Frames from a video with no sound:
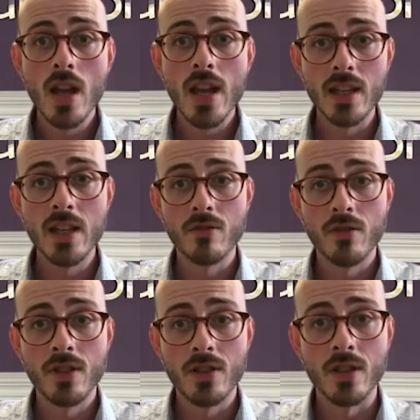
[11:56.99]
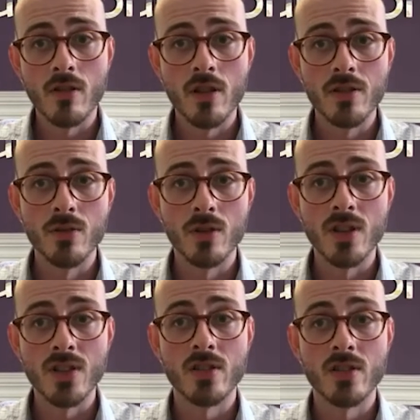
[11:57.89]
In either of these scenarios, the
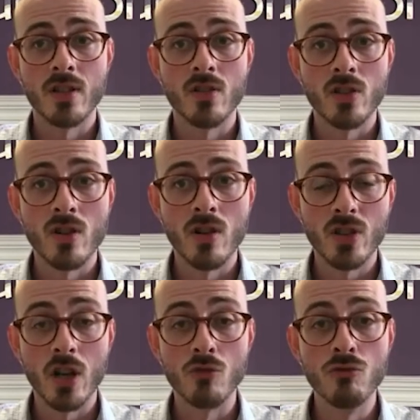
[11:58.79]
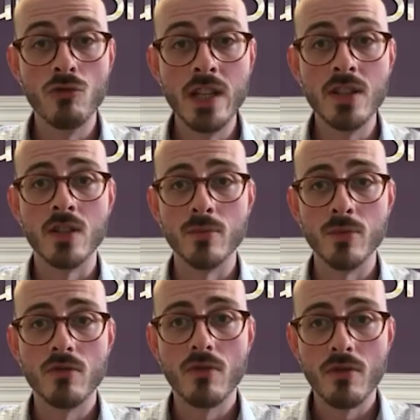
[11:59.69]
organisation can charge a
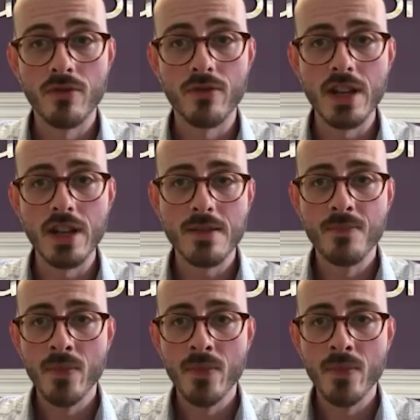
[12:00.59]
reasonable fee.